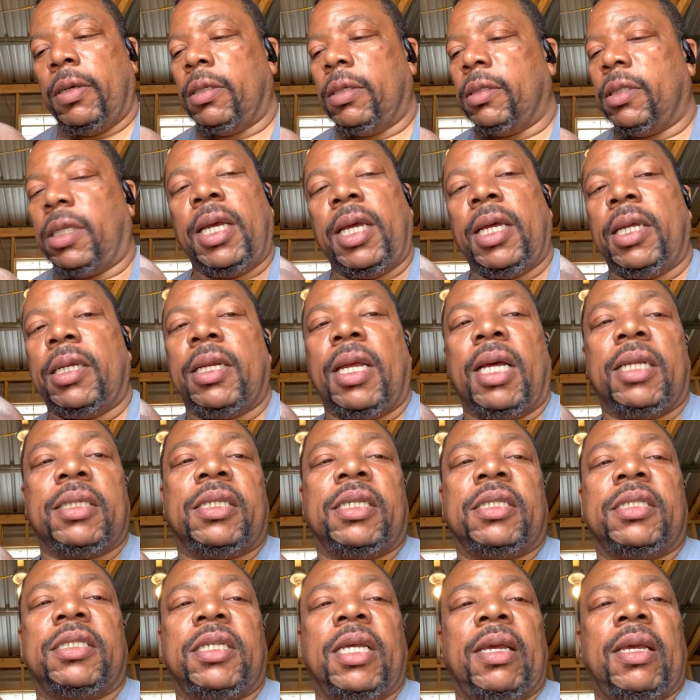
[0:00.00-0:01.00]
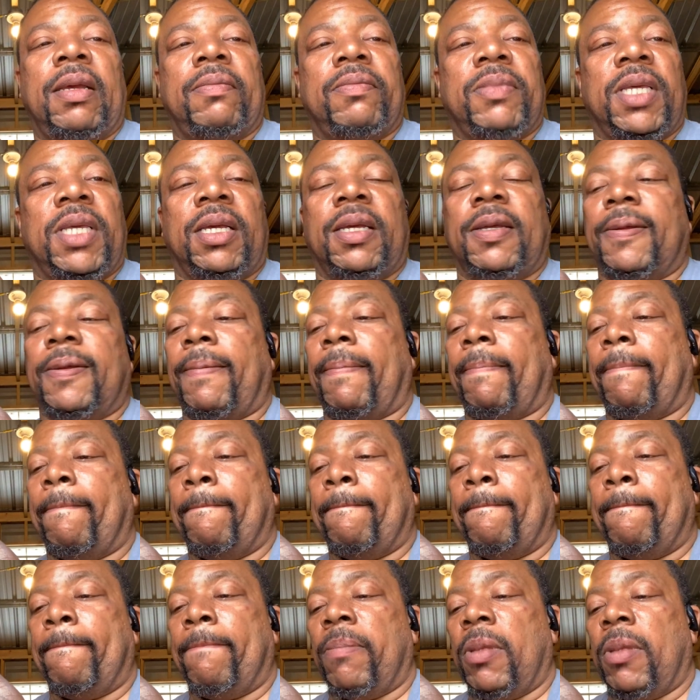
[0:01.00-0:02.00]
They are not the same thing.
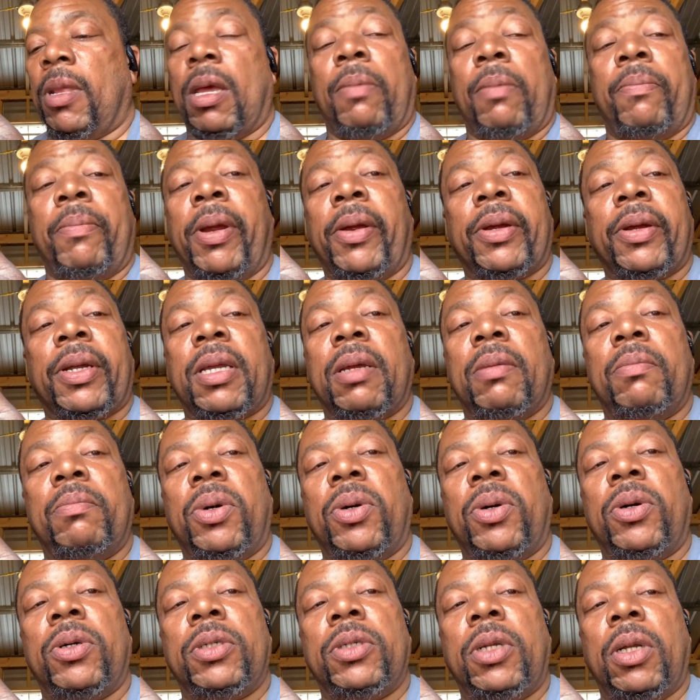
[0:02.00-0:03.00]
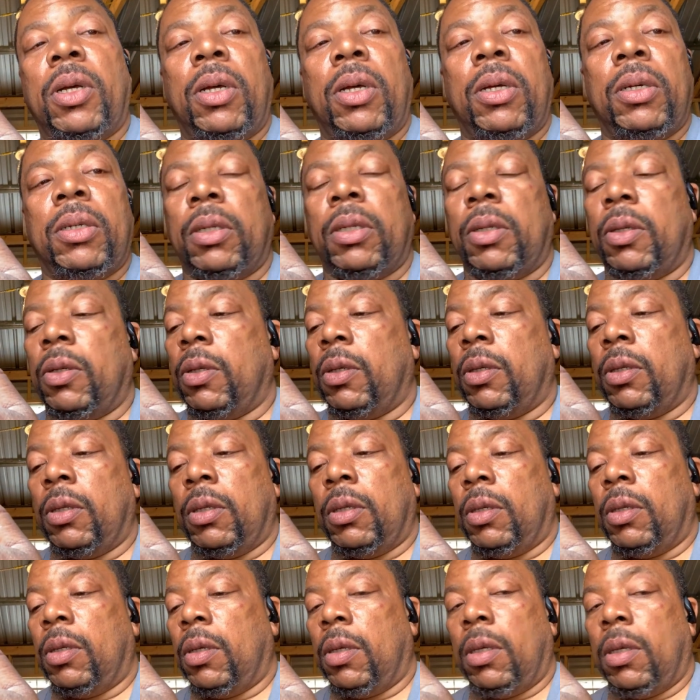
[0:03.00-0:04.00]
American Bulldog,
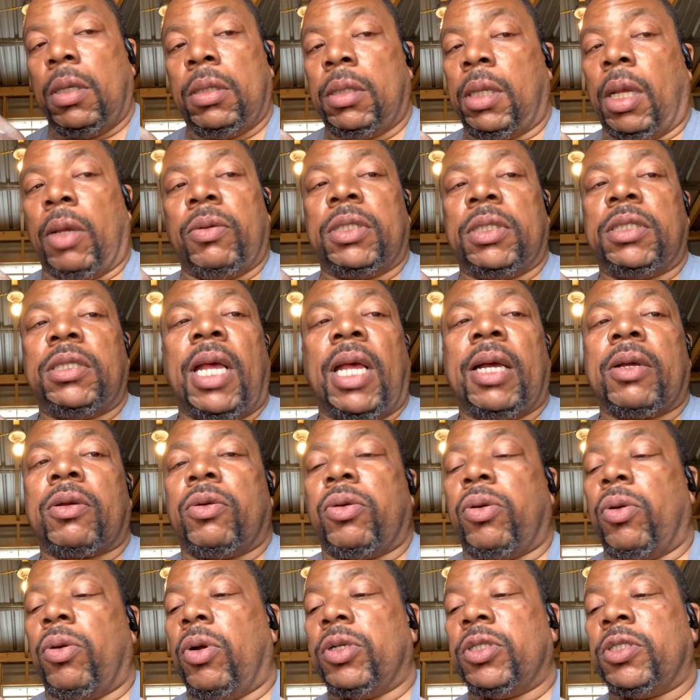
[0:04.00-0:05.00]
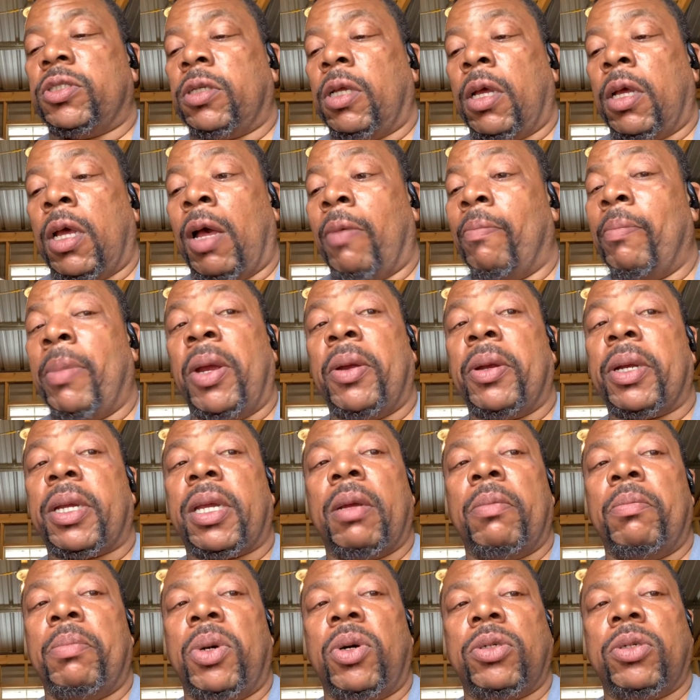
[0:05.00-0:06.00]
it was not cross.
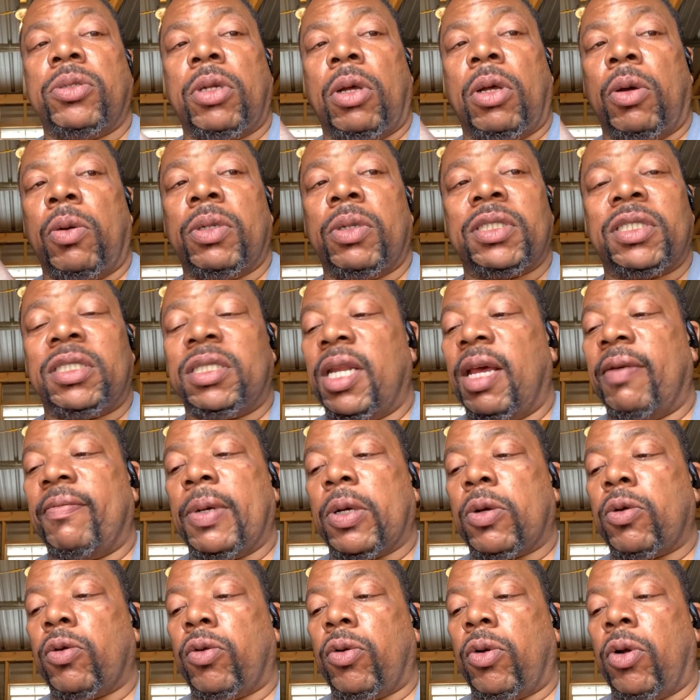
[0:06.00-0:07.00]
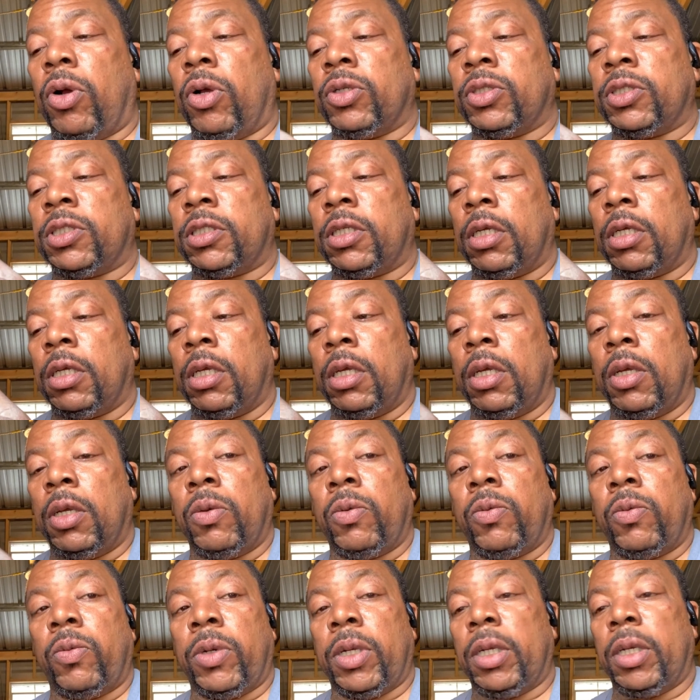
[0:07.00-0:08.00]
American Bulldog was never crossed
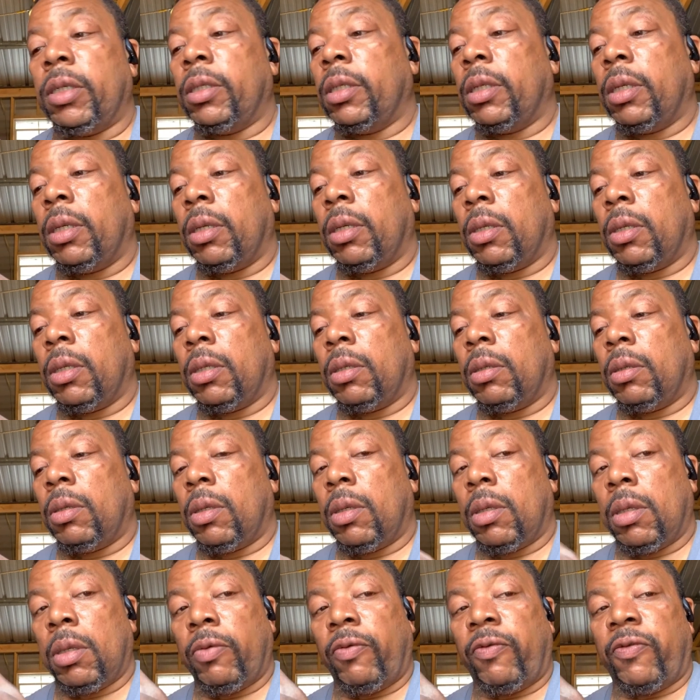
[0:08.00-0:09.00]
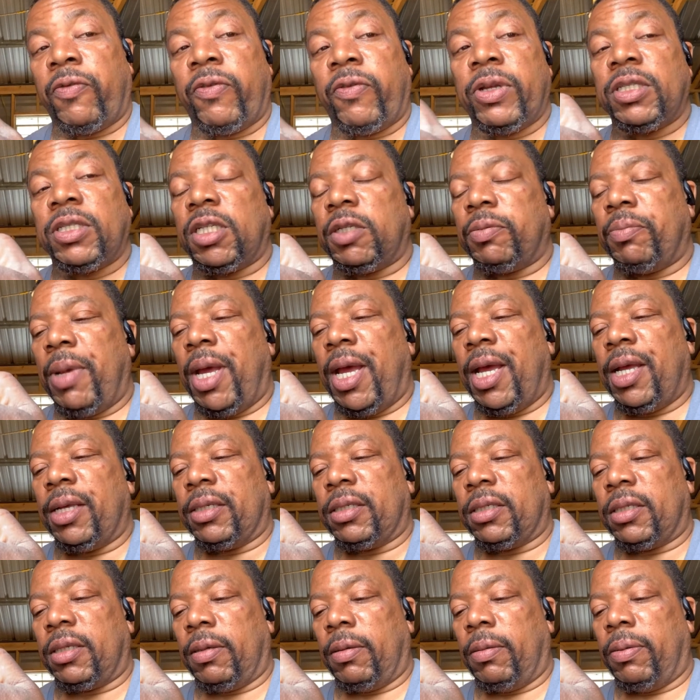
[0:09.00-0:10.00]
with French
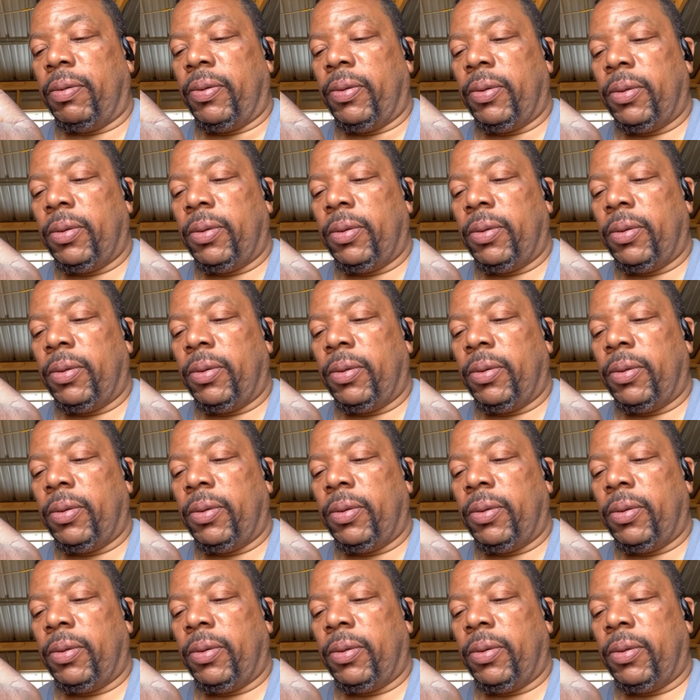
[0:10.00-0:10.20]
Master.